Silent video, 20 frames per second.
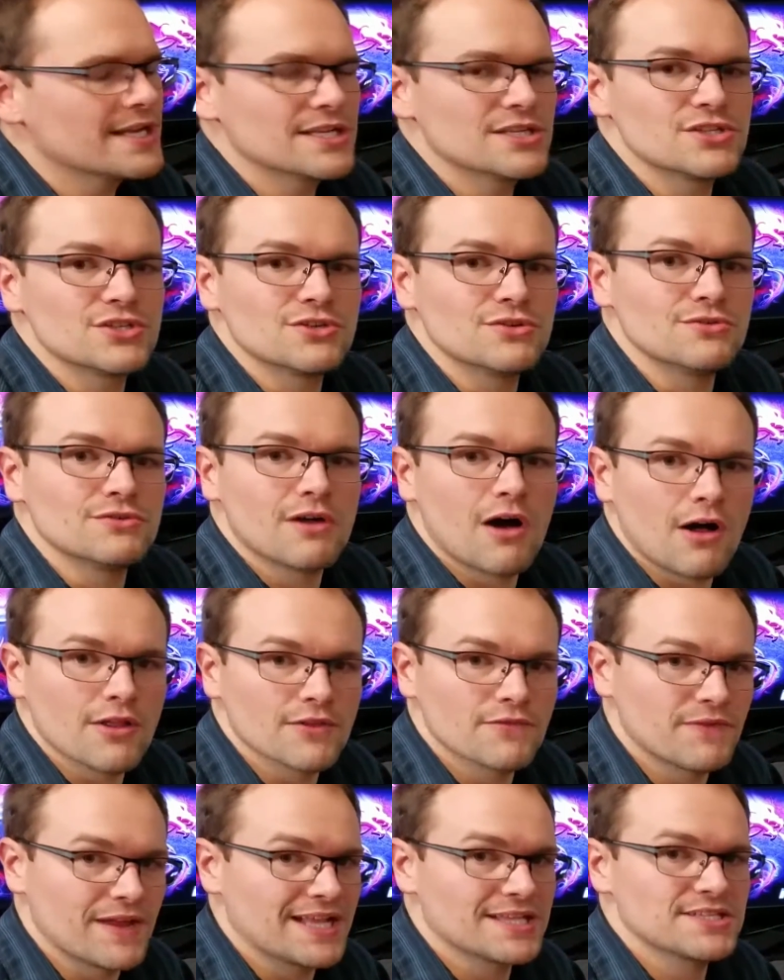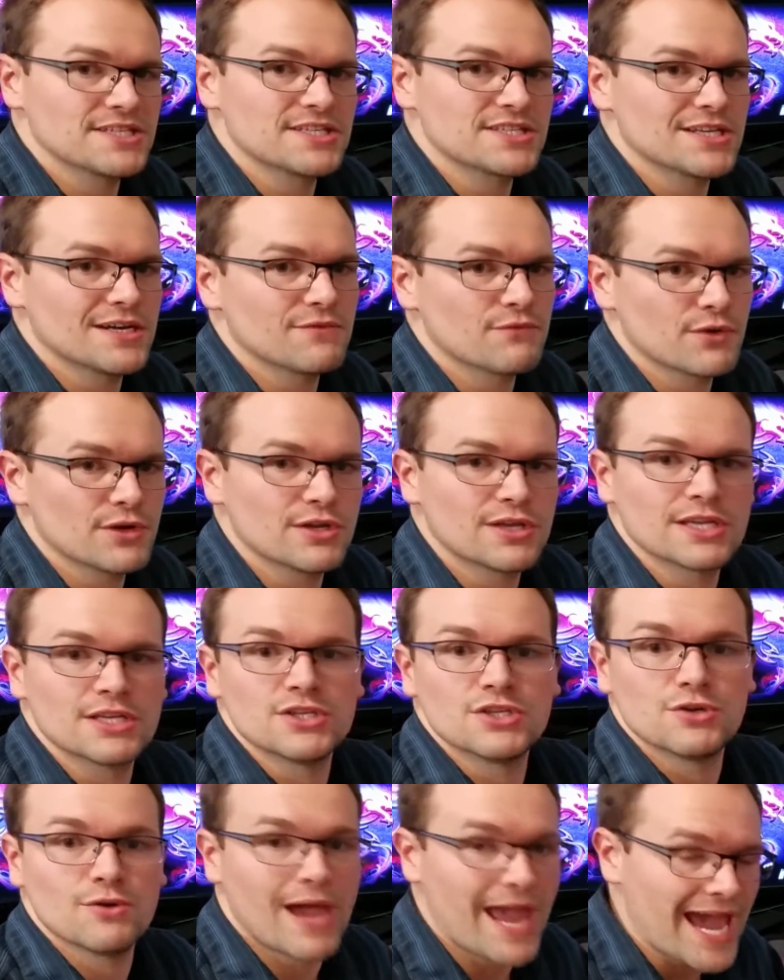to do all the fancy stuff where you can
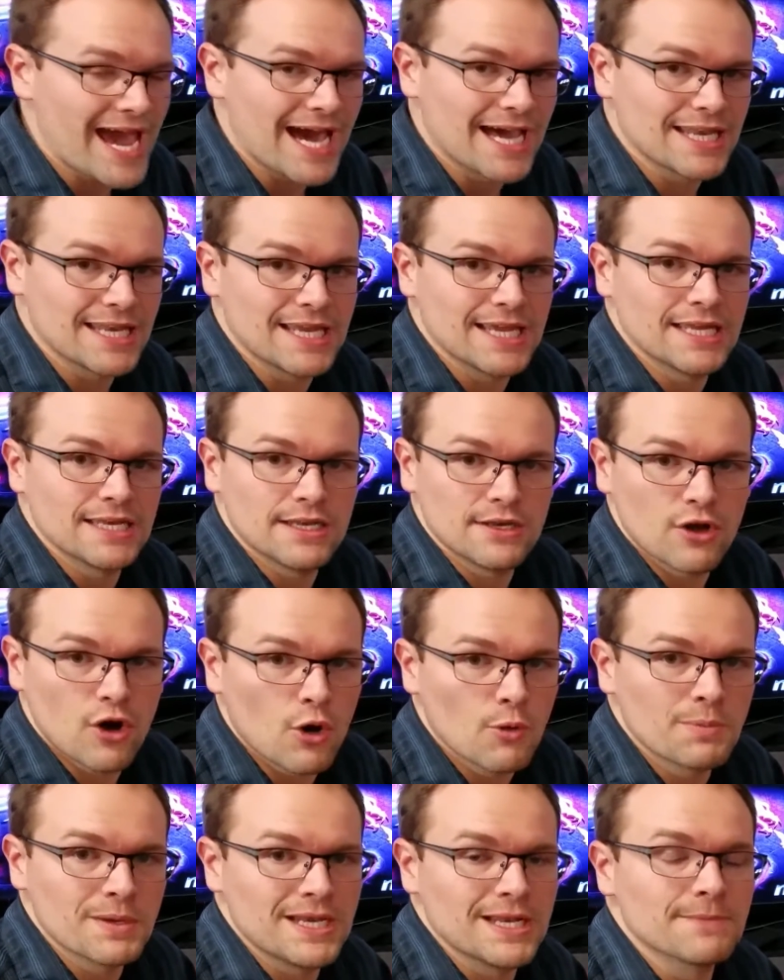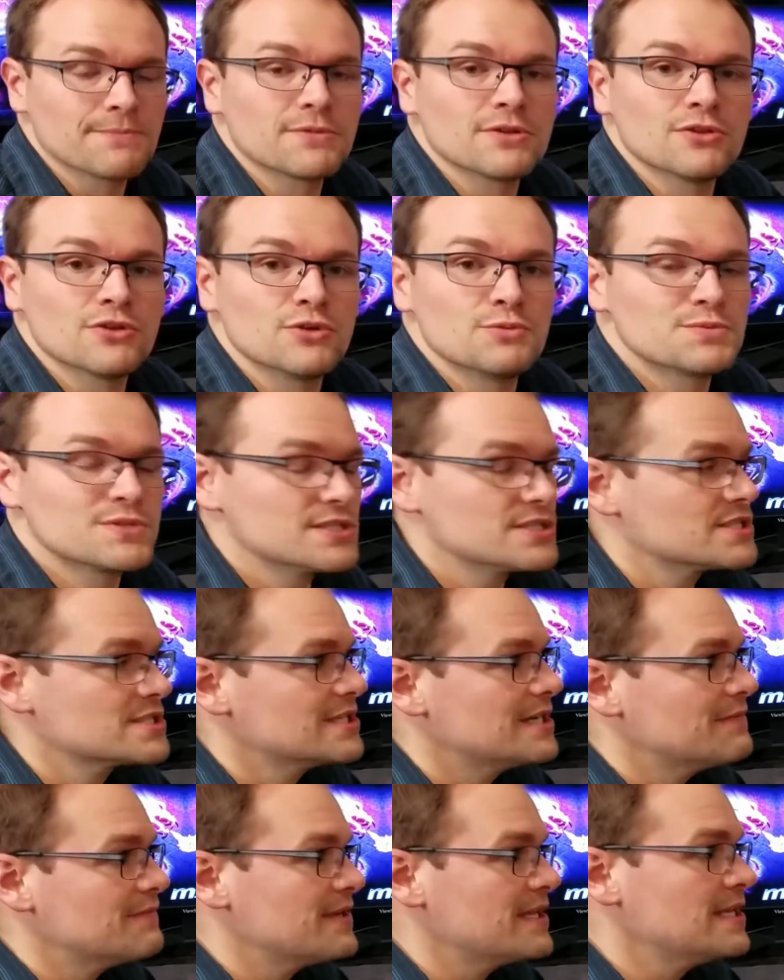do add-in and opening up the loops and stuff.